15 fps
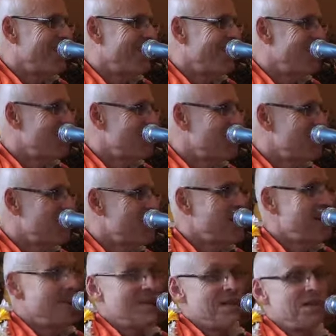Yeah?
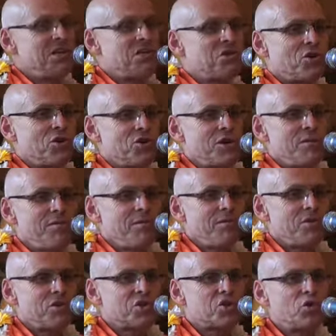He taught
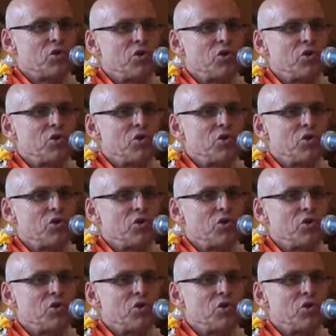him to